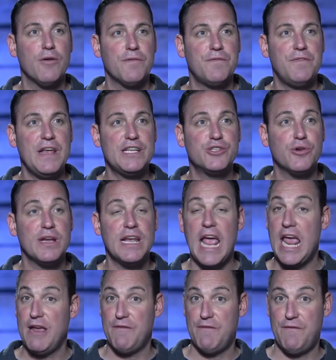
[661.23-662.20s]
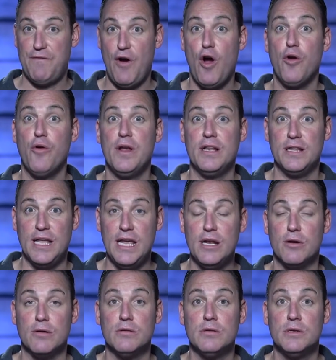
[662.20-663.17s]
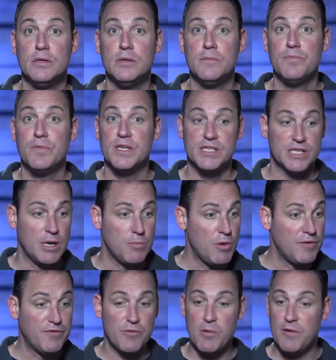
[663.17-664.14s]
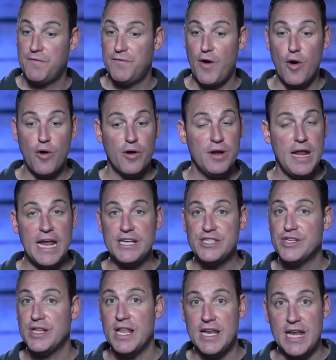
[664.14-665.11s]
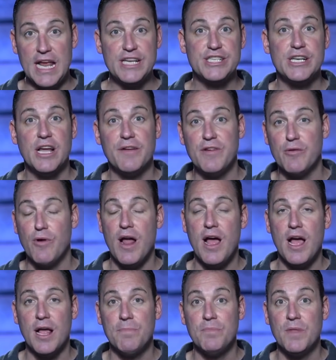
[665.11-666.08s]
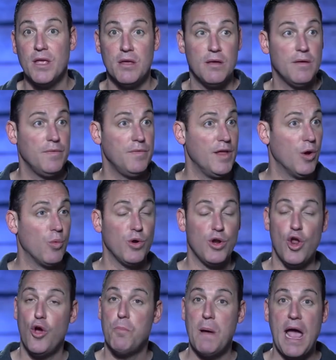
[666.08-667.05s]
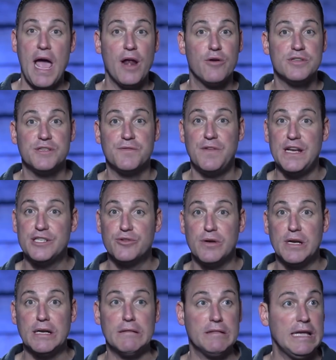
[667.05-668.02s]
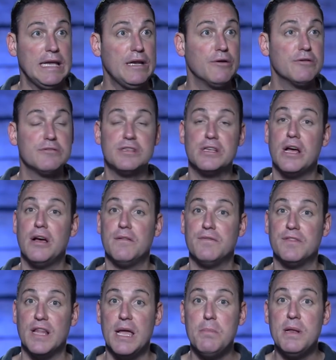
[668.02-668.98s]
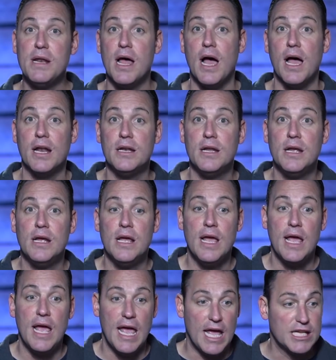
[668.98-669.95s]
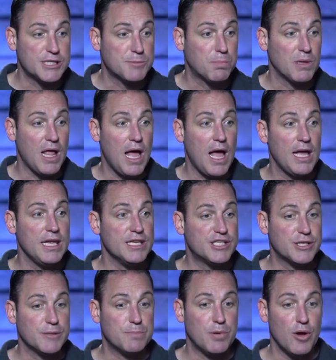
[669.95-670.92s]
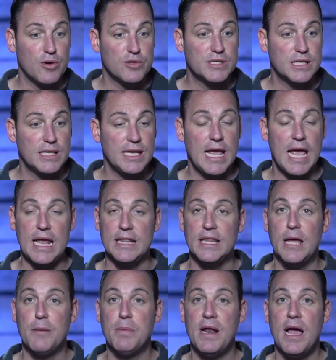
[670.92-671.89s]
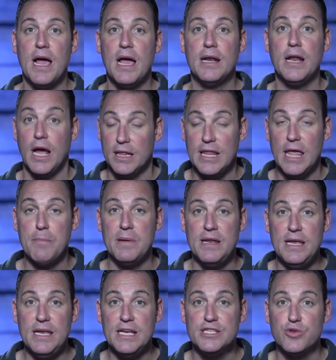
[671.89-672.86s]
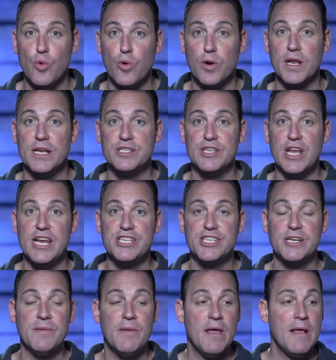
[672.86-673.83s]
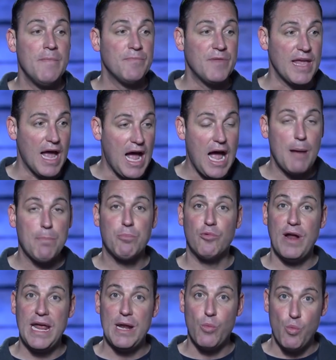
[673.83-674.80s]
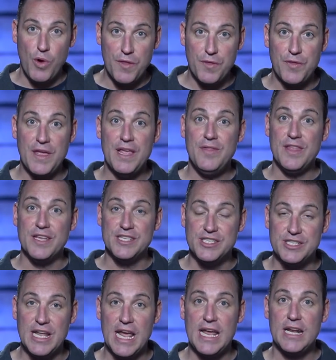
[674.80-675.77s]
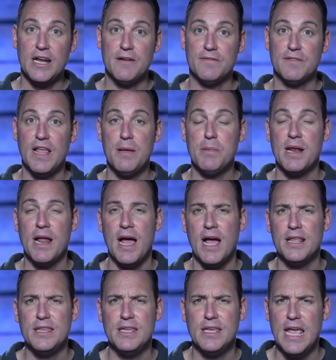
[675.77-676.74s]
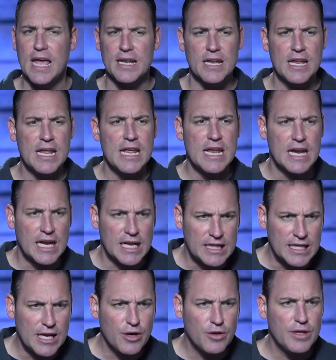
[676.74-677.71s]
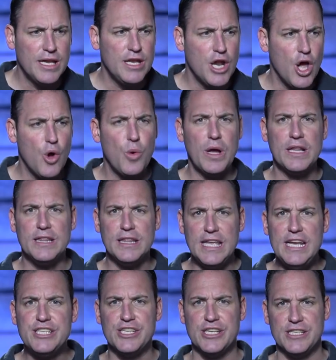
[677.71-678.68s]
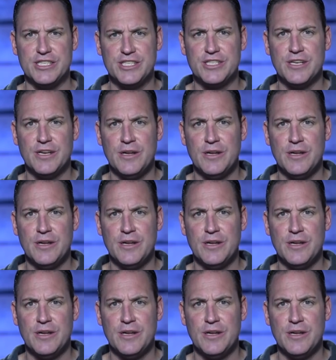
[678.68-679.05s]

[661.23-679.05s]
featuring a foreign leader, someone from a foreign nation, the nation of Iran, there were no banners featuring leaders of Lebanon. Hezbollah is supposedly a Lebanese organization. They operate within the state of Lebanon, yet clearly no allegiance